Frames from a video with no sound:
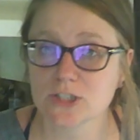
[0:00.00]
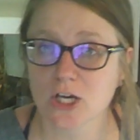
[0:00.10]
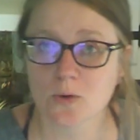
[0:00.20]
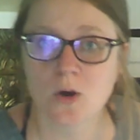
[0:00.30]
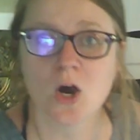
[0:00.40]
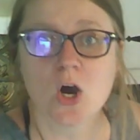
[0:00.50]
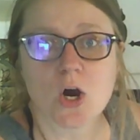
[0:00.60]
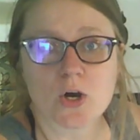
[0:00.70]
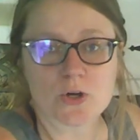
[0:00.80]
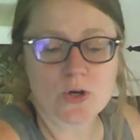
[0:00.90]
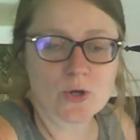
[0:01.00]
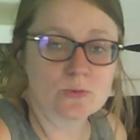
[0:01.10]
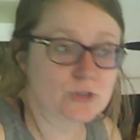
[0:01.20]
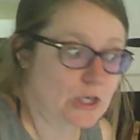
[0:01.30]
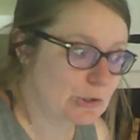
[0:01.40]
dough or your
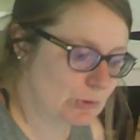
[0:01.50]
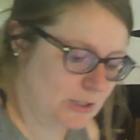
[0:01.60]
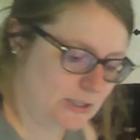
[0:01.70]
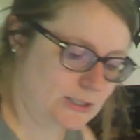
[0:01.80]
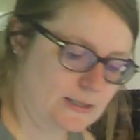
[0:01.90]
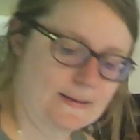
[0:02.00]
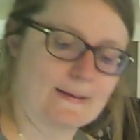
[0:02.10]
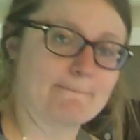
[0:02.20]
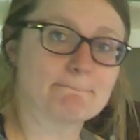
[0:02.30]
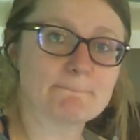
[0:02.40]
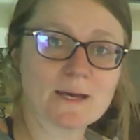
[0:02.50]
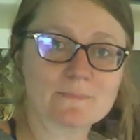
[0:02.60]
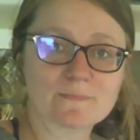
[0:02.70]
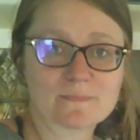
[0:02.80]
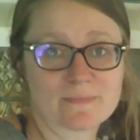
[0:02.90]
own dough.
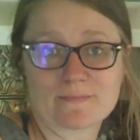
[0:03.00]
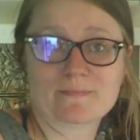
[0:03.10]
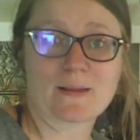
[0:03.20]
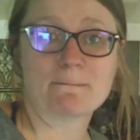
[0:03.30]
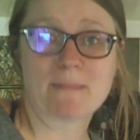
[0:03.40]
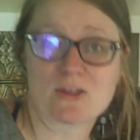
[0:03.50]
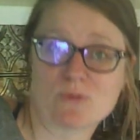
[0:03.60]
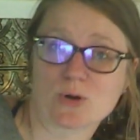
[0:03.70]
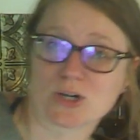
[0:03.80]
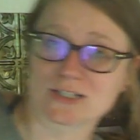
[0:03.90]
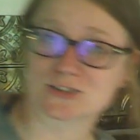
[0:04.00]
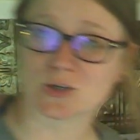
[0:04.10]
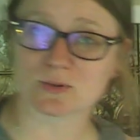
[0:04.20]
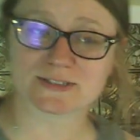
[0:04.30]
But my throat hurts, so we're